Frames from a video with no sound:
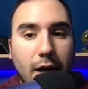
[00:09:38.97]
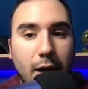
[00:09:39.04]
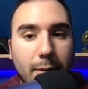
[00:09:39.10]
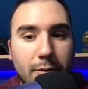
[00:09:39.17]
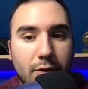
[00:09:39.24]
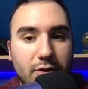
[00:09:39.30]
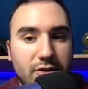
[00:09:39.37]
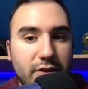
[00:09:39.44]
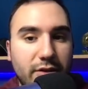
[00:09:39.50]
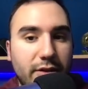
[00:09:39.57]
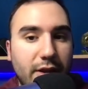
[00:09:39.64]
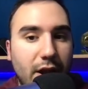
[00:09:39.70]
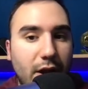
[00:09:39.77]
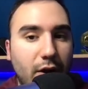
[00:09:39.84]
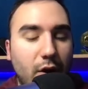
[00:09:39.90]
You can see
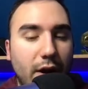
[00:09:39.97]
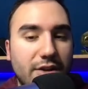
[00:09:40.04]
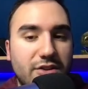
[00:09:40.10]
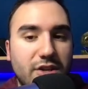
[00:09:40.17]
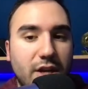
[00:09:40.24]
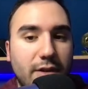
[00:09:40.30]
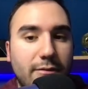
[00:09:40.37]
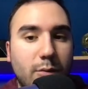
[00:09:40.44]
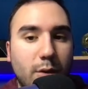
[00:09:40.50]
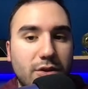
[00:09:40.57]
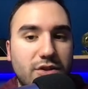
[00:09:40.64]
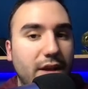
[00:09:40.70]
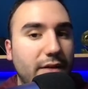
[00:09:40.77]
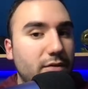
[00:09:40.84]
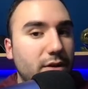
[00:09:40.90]
the arrow. I said if
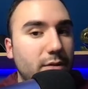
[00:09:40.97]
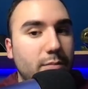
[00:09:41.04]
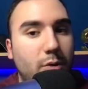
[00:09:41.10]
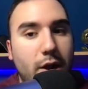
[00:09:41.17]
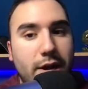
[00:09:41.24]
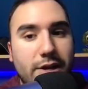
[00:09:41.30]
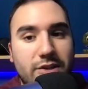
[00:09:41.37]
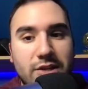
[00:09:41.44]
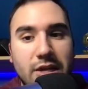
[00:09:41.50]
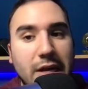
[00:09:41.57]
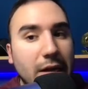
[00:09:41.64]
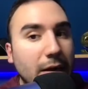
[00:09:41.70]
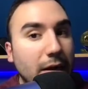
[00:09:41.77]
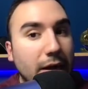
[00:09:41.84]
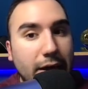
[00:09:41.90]
170 breaks,
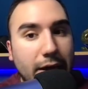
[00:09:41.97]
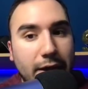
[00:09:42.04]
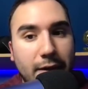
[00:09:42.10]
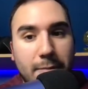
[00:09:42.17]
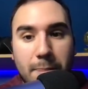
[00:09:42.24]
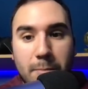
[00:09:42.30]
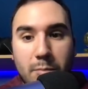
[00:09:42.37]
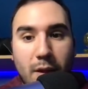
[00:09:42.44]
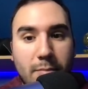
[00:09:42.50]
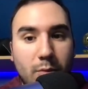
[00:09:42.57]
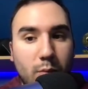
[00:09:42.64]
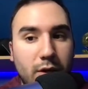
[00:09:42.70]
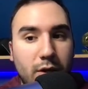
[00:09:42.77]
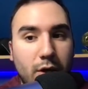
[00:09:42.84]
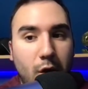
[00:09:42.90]
hey, maybe
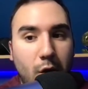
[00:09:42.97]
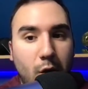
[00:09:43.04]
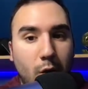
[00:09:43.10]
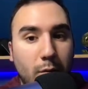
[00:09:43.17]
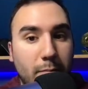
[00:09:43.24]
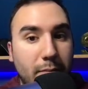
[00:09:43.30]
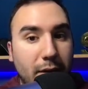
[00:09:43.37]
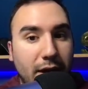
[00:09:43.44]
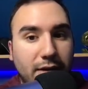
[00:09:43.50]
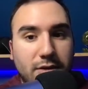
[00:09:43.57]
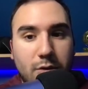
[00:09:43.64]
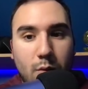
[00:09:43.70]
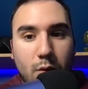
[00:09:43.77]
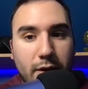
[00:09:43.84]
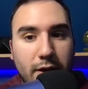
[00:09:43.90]
we go back
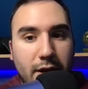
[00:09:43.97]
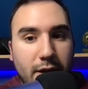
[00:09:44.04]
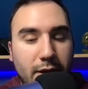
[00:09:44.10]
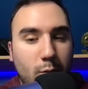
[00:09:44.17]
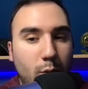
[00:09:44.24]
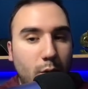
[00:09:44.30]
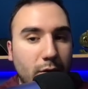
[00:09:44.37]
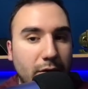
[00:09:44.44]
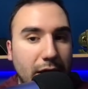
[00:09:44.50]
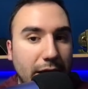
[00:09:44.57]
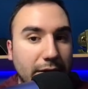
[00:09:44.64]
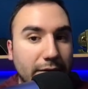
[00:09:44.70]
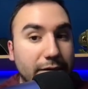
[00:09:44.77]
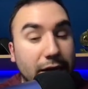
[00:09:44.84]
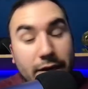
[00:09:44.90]
to 180,
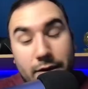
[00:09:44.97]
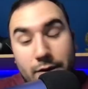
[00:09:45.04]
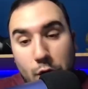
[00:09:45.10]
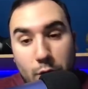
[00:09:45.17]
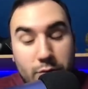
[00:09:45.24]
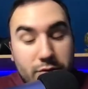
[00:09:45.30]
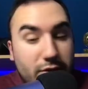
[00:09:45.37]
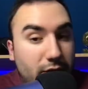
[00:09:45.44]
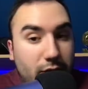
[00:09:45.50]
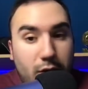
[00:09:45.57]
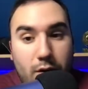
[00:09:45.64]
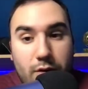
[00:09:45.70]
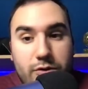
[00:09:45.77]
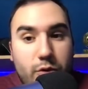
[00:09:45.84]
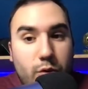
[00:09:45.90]
190. I didn't know it was going to
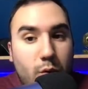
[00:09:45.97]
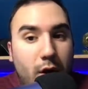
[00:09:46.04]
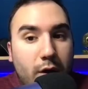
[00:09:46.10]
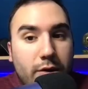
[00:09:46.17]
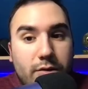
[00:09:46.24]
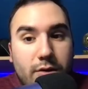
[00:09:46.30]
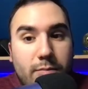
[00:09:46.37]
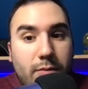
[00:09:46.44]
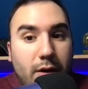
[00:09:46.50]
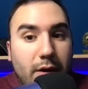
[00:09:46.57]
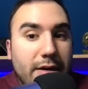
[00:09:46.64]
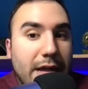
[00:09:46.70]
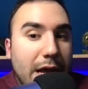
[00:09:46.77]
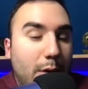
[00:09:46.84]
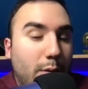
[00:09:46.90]
go to 200, but
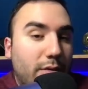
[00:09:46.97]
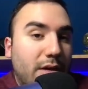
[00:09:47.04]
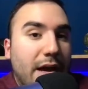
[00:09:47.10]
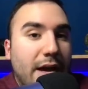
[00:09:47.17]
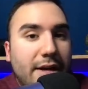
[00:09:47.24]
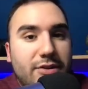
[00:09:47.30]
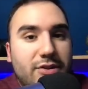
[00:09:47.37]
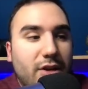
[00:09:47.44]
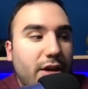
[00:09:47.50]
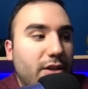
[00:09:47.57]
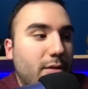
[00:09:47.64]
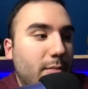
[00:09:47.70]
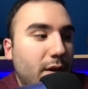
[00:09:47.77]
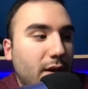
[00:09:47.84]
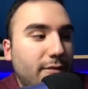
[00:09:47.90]
now with hindsight,
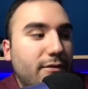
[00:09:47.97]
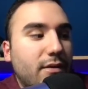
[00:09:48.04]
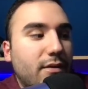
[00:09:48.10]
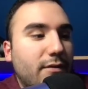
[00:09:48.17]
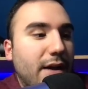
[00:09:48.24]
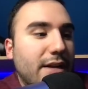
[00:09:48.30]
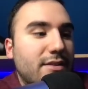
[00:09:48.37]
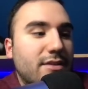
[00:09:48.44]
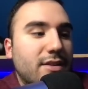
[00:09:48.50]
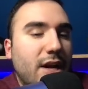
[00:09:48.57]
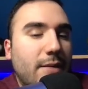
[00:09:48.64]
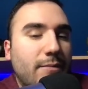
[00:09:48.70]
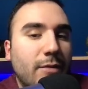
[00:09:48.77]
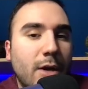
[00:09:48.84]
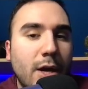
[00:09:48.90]
the benefit of
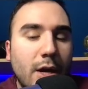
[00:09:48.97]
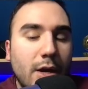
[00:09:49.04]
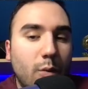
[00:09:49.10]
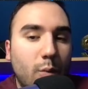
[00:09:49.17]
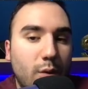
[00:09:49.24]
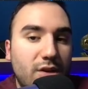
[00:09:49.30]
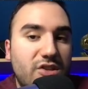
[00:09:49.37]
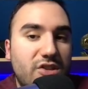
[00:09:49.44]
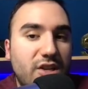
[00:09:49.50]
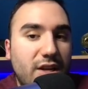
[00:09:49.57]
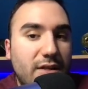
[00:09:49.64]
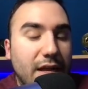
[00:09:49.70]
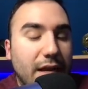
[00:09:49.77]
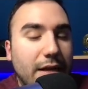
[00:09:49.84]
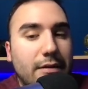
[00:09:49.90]
hindsight, we see
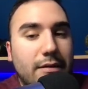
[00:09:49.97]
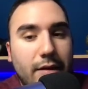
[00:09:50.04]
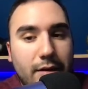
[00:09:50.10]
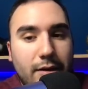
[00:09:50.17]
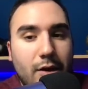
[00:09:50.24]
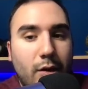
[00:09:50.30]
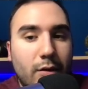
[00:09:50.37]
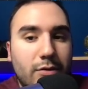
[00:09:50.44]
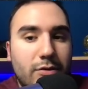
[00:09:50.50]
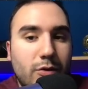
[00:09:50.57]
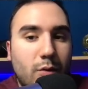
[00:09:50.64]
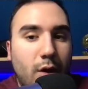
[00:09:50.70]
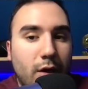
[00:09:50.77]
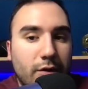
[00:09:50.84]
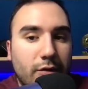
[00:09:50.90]
that it did go to
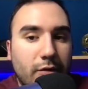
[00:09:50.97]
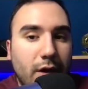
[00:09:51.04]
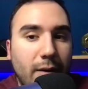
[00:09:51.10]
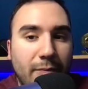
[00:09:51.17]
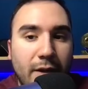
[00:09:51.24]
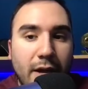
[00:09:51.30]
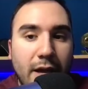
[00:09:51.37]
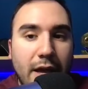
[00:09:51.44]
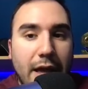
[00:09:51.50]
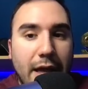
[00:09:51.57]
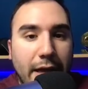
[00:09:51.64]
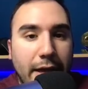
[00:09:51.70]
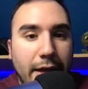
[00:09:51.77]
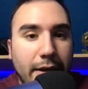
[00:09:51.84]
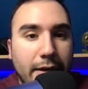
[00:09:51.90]
200.
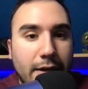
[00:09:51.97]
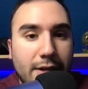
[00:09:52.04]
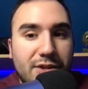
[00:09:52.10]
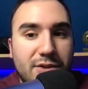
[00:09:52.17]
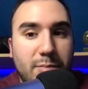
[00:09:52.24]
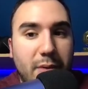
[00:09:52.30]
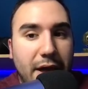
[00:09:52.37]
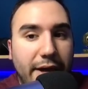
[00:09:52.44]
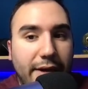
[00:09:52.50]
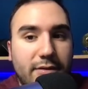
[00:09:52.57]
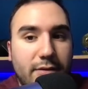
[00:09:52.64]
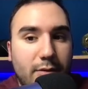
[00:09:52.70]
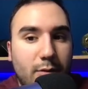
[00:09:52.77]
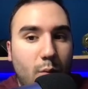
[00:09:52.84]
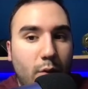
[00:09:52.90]
and it's back
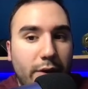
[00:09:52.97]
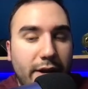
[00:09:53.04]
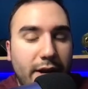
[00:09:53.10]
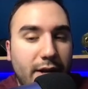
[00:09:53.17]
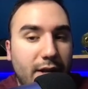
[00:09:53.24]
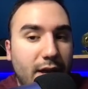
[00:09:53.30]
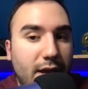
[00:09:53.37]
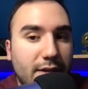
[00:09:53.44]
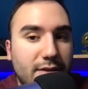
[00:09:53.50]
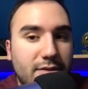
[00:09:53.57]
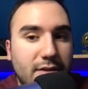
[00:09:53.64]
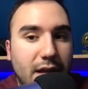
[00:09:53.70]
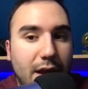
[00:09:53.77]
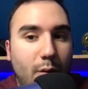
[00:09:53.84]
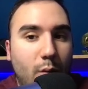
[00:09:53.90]
to the 188s
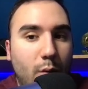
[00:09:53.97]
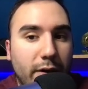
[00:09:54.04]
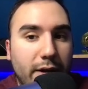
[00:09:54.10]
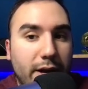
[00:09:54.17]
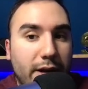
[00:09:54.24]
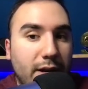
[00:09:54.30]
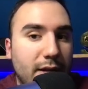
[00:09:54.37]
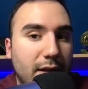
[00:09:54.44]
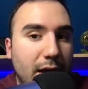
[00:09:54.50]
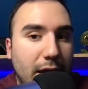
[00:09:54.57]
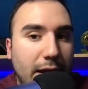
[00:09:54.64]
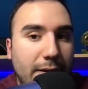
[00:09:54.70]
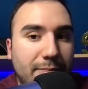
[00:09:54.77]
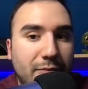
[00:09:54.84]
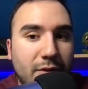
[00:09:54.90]
now,
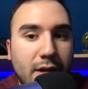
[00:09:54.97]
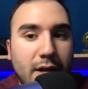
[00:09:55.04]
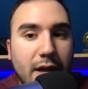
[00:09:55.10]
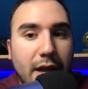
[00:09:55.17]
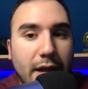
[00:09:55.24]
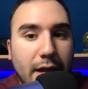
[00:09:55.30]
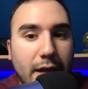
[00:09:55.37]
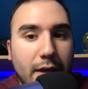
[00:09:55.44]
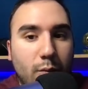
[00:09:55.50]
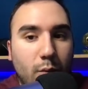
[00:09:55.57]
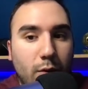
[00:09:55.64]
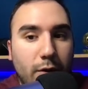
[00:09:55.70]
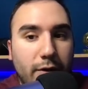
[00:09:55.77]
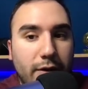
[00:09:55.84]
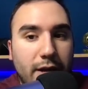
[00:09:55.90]
189, and
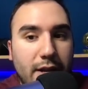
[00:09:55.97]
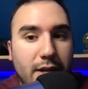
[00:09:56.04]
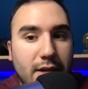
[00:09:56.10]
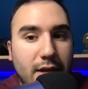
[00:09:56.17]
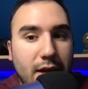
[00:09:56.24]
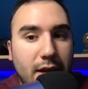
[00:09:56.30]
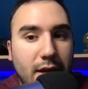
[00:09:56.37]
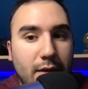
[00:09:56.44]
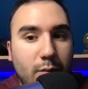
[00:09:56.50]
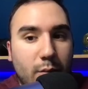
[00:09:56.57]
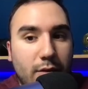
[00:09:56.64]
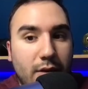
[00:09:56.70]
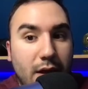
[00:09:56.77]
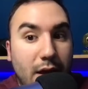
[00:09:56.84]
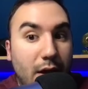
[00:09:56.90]
we're yet again,
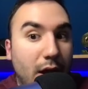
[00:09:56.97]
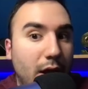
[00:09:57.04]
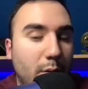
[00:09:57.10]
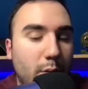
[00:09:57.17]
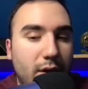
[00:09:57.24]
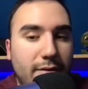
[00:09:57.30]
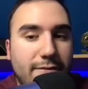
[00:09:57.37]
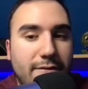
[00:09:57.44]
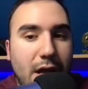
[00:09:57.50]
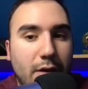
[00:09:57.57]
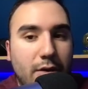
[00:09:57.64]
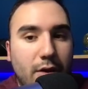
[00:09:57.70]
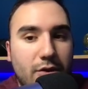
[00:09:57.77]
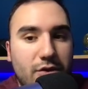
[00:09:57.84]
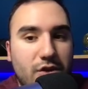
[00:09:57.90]
we have
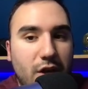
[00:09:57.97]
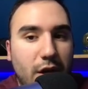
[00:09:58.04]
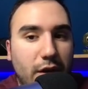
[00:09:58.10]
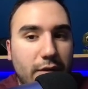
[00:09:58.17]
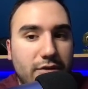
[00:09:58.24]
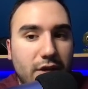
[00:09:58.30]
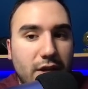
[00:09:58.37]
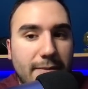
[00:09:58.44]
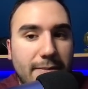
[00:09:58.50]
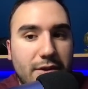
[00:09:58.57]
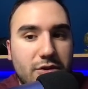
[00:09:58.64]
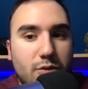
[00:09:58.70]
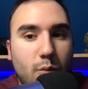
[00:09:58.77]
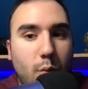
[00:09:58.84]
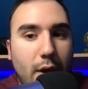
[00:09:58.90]
found ourselves in
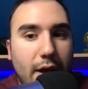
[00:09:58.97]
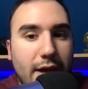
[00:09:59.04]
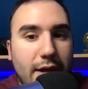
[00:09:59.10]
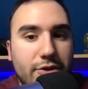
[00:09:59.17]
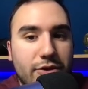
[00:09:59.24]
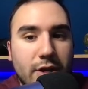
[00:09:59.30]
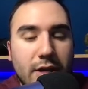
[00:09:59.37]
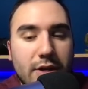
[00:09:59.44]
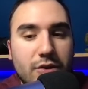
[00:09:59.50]
this wedge.